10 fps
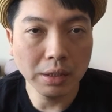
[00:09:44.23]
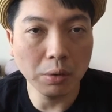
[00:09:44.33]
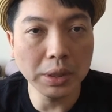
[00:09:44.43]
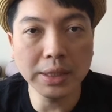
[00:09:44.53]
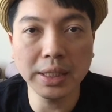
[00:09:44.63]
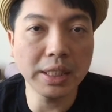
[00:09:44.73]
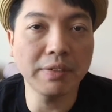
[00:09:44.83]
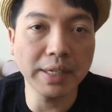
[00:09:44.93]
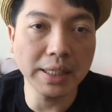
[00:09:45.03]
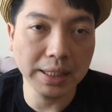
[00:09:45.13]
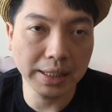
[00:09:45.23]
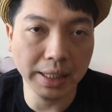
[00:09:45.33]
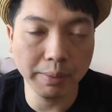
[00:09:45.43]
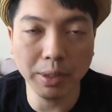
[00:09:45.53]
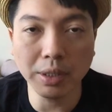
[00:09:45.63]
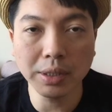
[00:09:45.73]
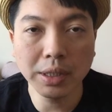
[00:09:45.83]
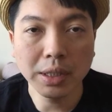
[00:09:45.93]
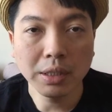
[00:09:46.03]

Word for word: only certain events are selected, because